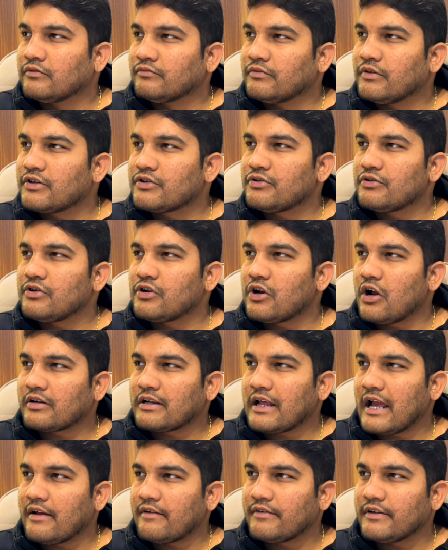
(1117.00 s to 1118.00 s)
one should
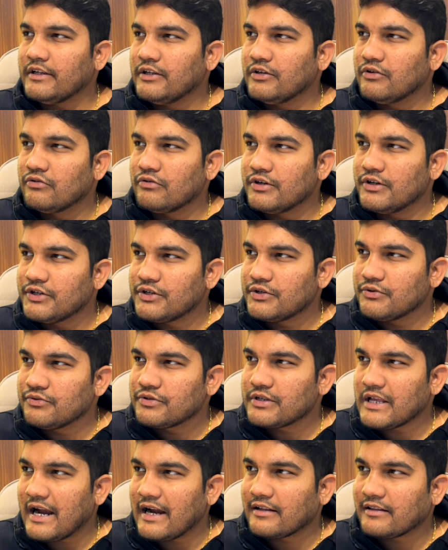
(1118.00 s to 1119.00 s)
not have ego
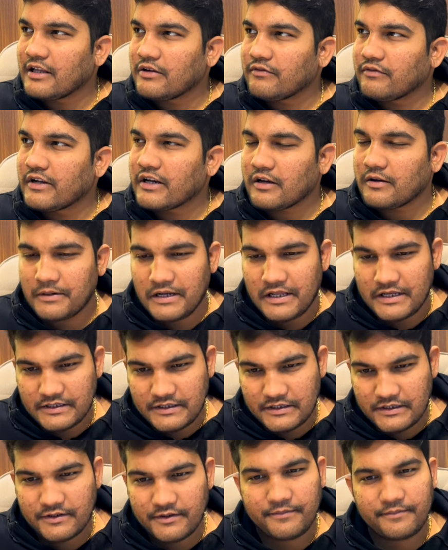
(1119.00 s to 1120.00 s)
issues at their
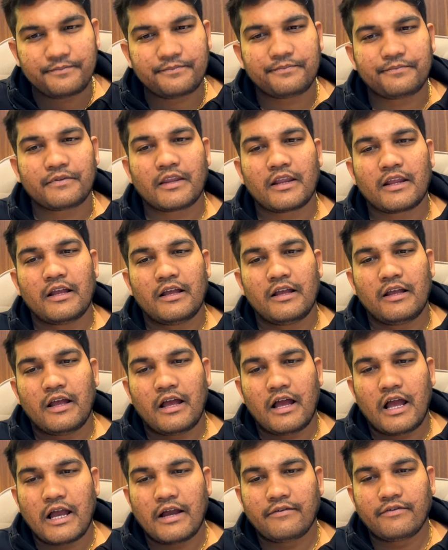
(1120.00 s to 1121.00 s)
workplace.
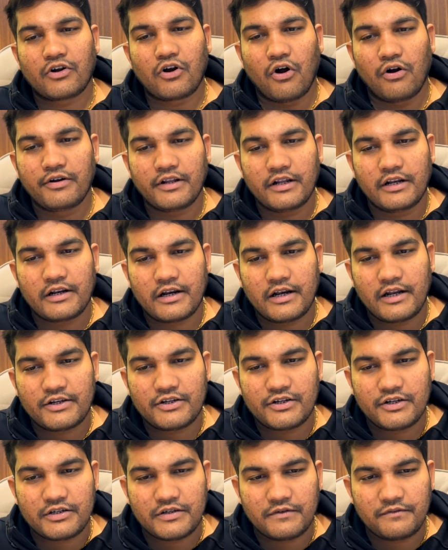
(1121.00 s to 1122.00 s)
Have a cordial
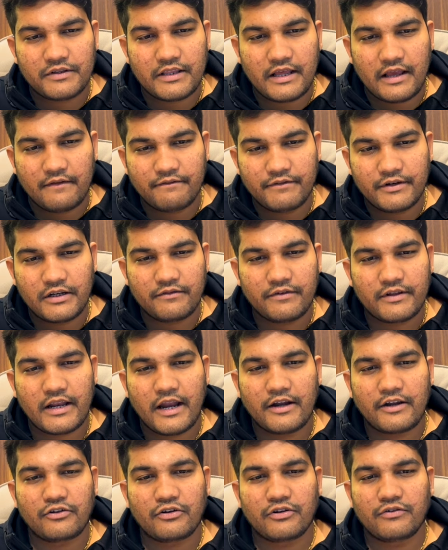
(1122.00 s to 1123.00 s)
relationship with everyone
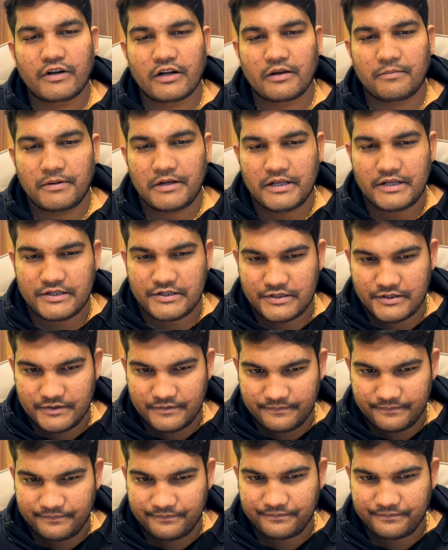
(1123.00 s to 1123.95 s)
at your workplace.